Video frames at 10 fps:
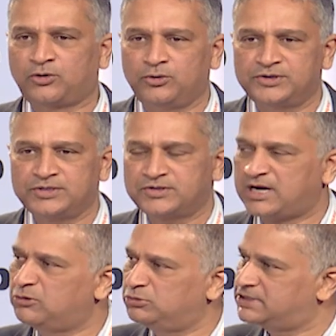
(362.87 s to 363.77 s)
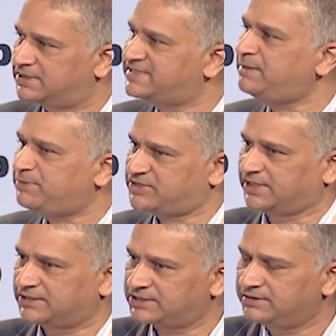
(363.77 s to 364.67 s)
crores, it's around 10%.
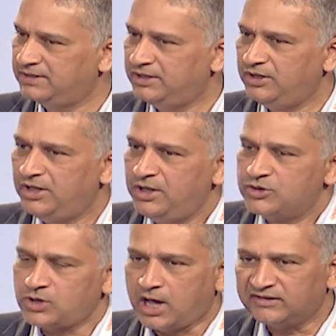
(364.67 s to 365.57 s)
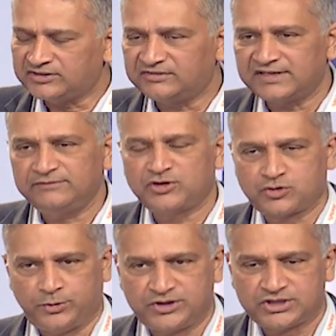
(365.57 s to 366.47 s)
So ask yourself this
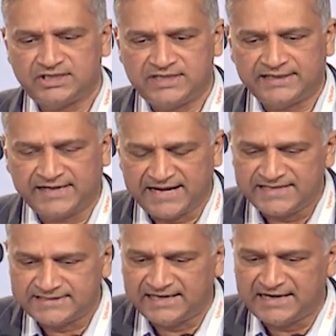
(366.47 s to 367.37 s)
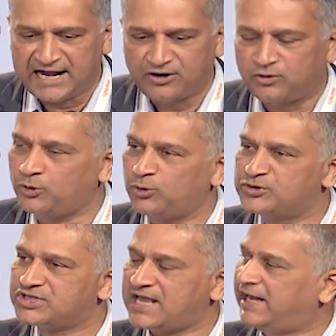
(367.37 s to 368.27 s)
question that can 10 lakh
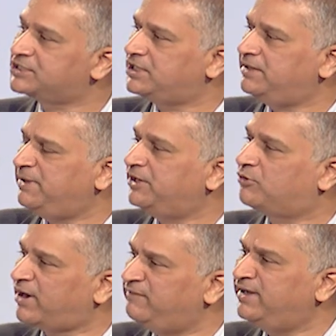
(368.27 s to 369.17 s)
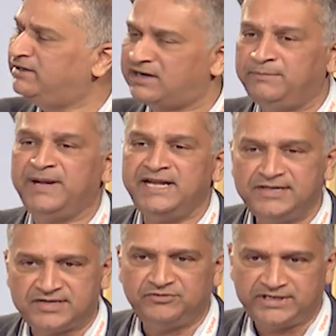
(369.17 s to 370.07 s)
crores actually be driving the remaining
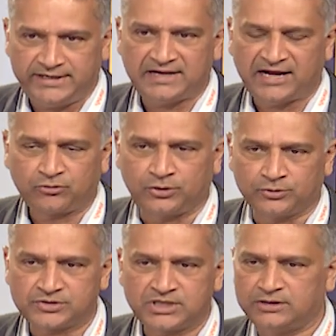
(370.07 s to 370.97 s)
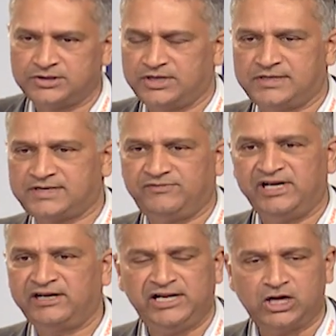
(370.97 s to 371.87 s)
78 lakh crores? The answer is
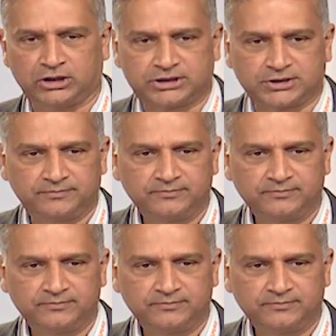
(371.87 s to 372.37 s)
evidently not.